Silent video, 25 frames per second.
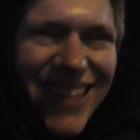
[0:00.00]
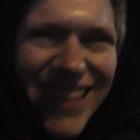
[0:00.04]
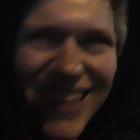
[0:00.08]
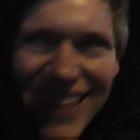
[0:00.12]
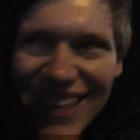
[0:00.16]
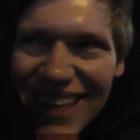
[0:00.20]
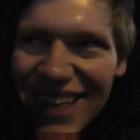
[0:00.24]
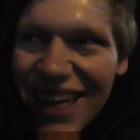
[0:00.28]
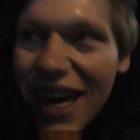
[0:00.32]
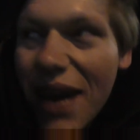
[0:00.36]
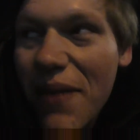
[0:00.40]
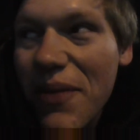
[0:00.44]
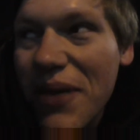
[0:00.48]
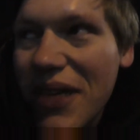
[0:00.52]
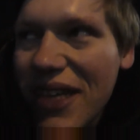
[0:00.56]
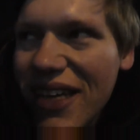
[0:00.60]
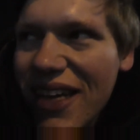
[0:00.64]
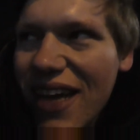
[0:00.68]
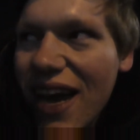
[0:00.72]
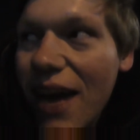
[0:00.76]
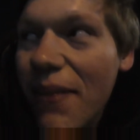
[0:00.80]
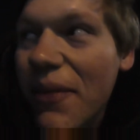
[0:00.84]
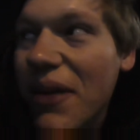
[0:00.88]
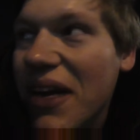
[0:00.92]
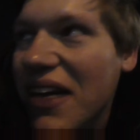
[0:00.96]

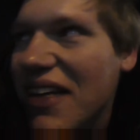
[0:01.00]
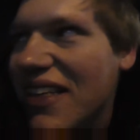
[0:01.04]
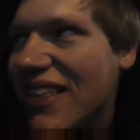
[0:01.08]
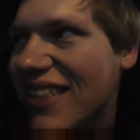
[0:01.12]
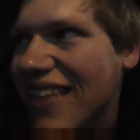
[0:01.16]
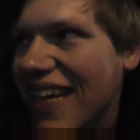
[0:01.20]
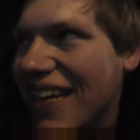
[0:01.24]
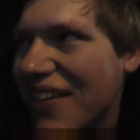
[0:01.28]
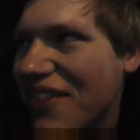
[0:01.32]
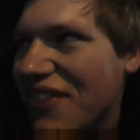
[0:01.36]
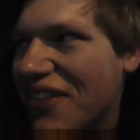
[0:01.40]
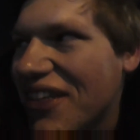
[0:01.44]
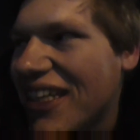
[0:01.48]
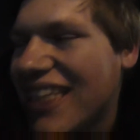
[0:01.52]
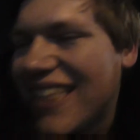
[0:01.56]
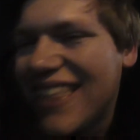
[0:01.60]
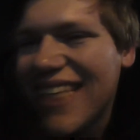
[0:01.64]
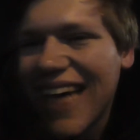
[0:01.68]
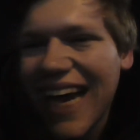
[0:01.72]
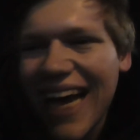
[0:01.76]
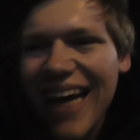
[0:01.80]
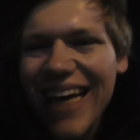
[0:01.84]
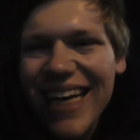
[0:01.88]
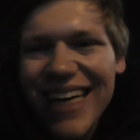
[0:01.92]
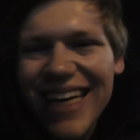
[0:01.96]
I'm on holiday for a
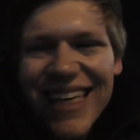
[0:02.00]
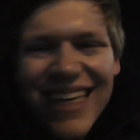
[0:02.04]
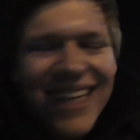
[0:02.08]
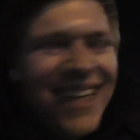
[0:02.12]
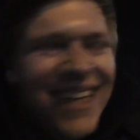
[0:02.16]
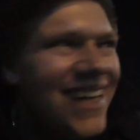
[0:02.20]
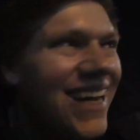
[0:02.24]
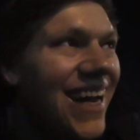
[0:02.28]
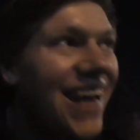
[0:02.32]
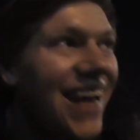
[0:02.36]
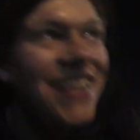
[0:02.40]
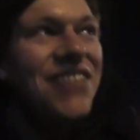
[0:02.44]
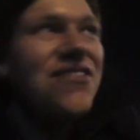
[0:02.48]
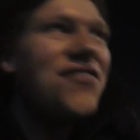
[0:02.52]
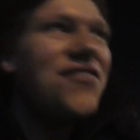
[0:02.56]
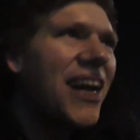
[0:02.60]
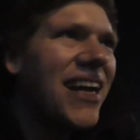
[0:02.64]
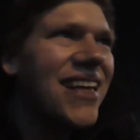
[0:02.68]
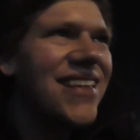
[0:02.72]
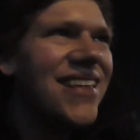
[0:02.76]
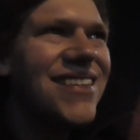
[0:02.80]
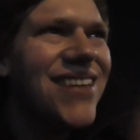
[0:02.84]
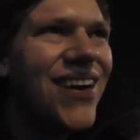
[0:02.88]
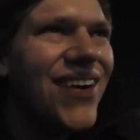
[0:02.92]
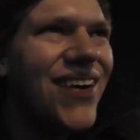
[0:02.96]
day. It's
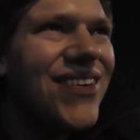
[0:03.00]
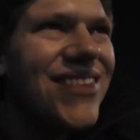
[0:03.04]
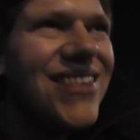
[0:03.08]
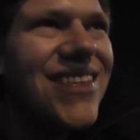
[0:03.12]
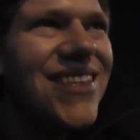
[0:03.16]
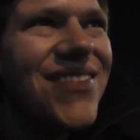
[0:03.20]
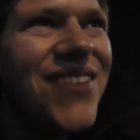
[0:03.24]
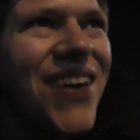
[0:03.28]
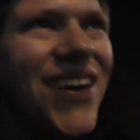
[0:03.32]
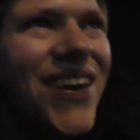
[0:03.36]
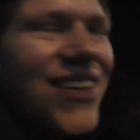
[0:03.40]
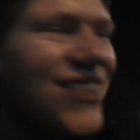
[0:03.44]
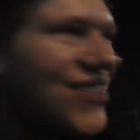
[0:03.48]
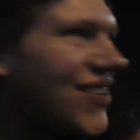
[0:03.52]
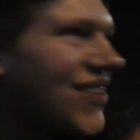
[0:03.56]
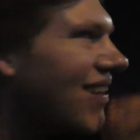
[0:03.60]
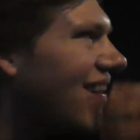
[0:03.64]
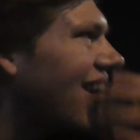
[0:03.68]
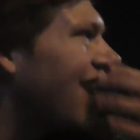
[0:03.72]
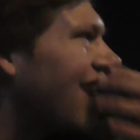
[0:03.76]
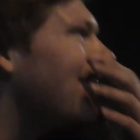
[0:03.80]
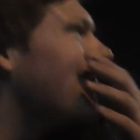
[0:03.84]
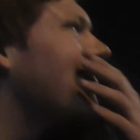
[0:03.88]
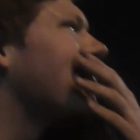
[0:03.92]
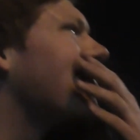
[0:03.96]
Valentines, I might as well
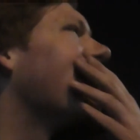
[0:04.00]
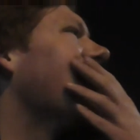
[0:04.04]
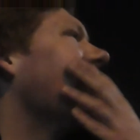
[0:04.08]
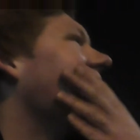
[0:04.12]
go for